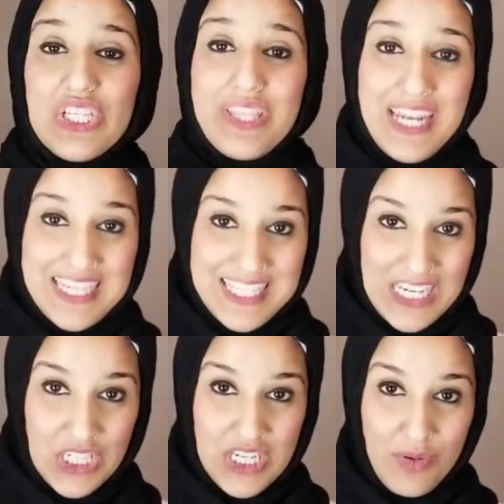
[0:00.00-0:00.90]
So the next
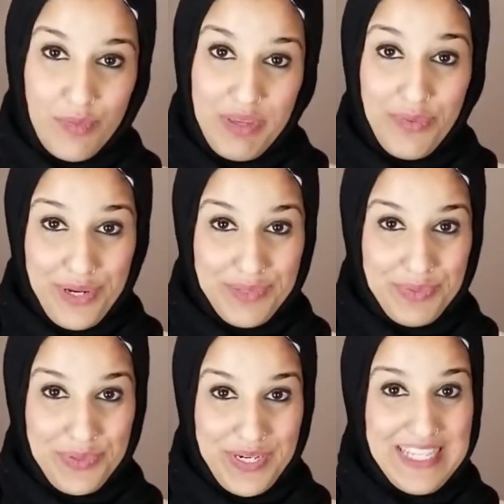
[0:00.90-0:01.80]
section will be the
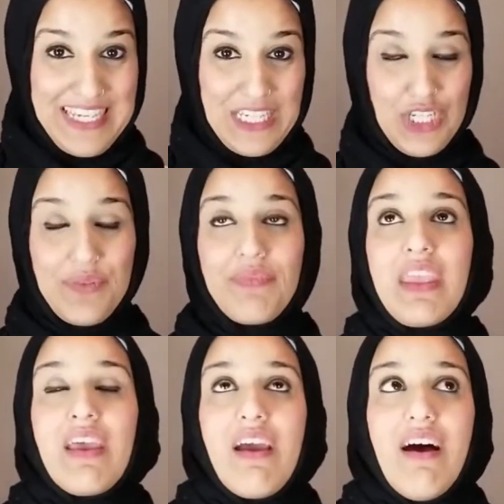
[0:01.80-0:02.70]
respiratory section.
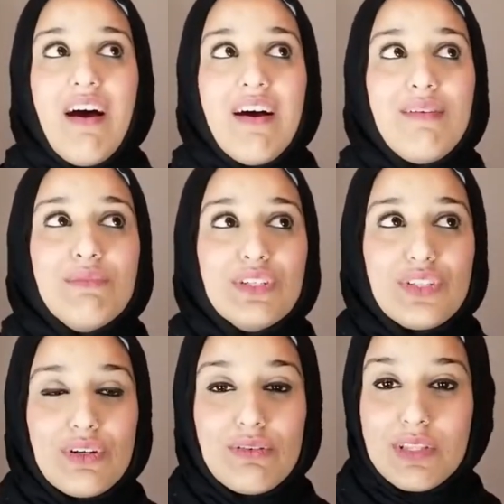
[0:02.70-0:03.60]

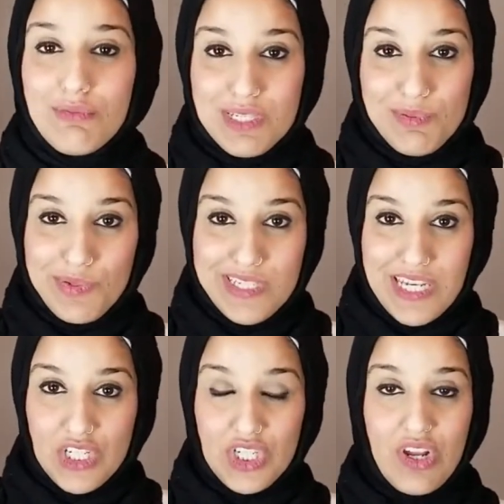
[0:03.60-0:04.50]
So in the respiratory
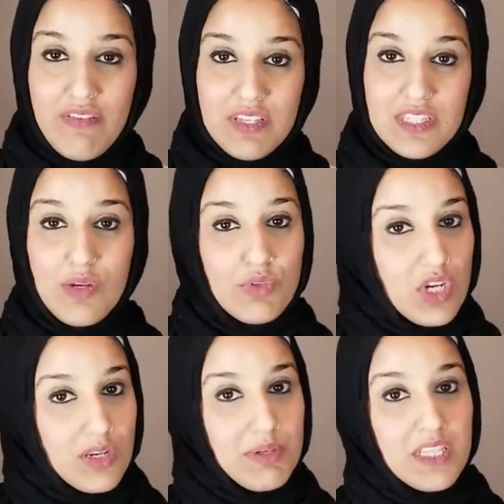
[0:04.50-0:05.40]
section, obviously we're
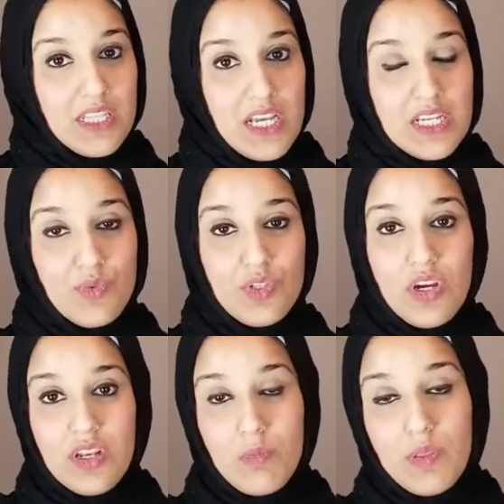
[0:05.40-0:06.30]
talking about the lungs, we're
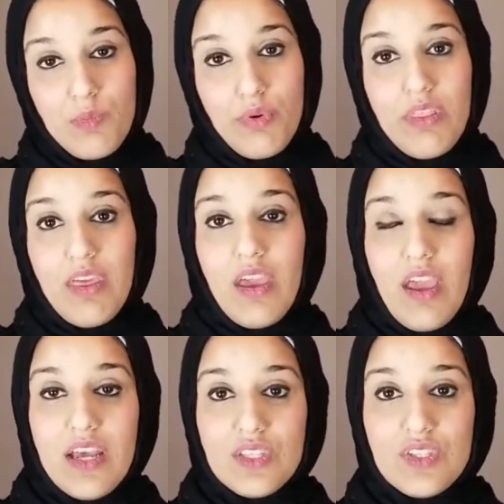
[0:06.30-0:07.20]
talking about the
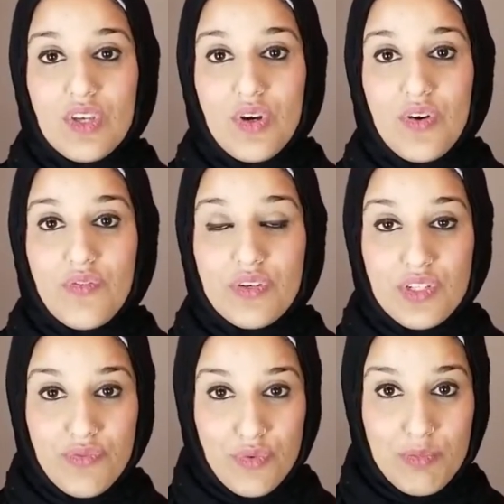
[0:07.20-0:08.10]
breathing. And so
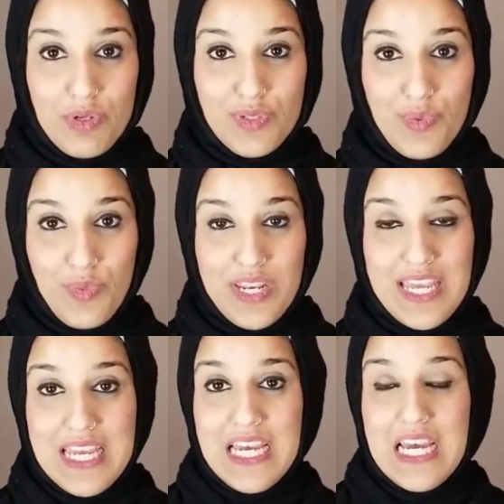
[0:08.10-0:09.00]
first and foremost, we want
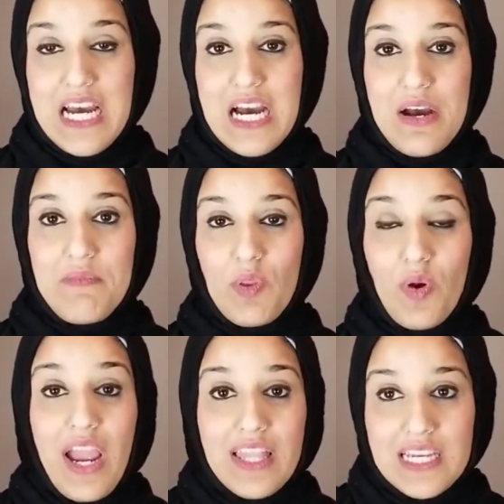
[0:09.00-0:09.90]
to,
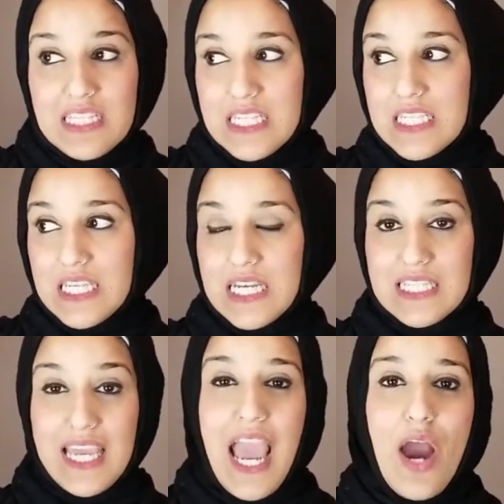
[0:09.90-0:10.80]
or I like to
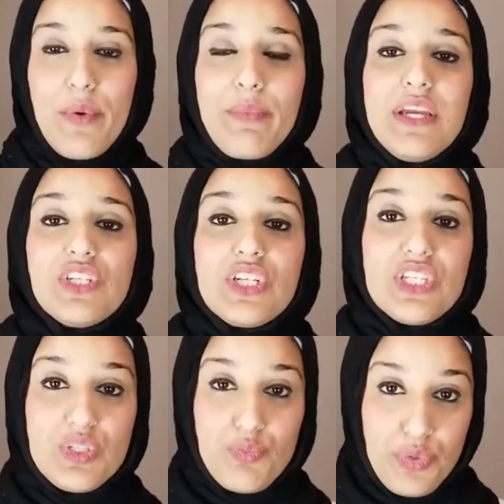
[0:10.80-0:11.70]
discuss like how my
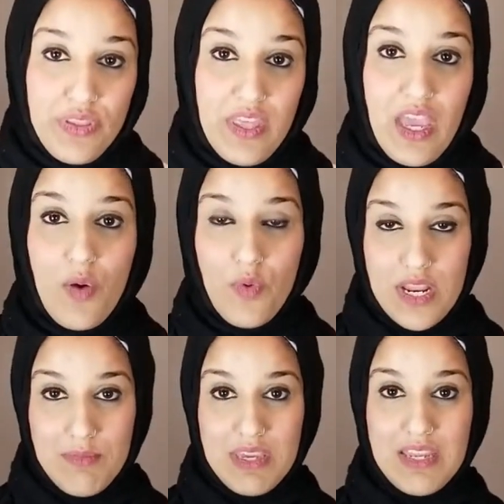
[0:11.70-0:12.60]
patient is breathing. And
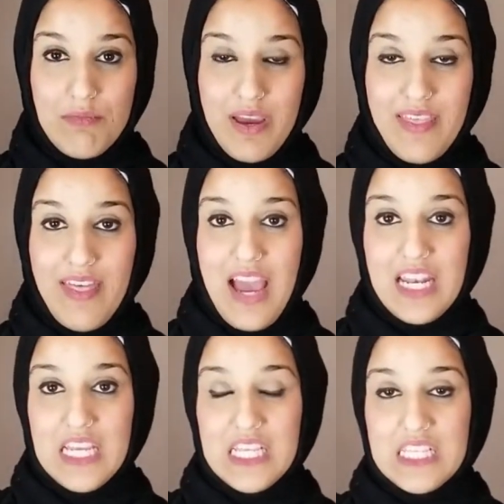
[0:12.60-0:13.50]
what I mean by
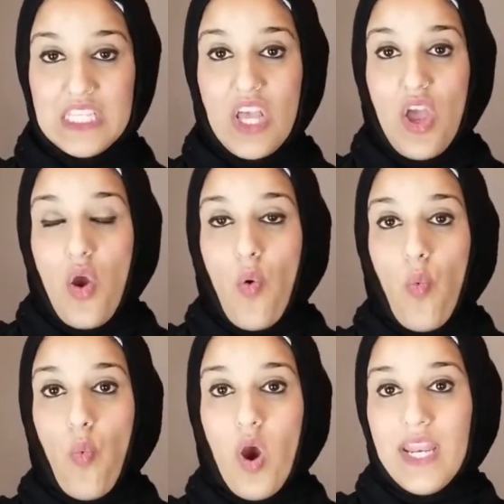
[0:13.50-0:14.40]
that is
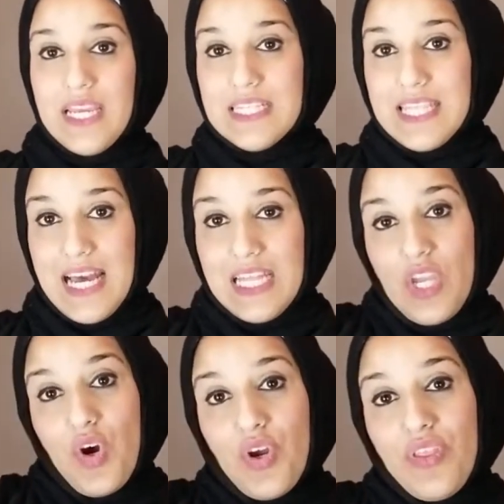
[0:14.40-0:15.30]
what
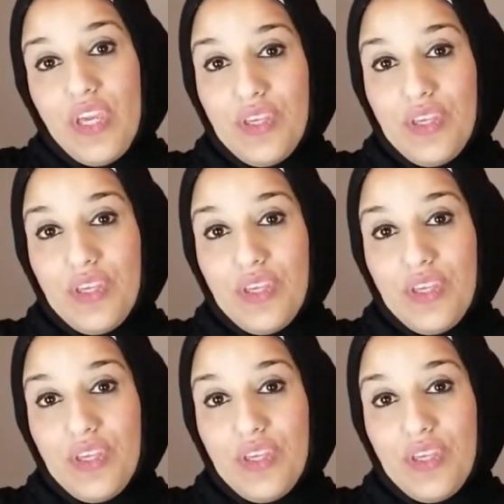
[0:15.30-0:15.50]
exactly are they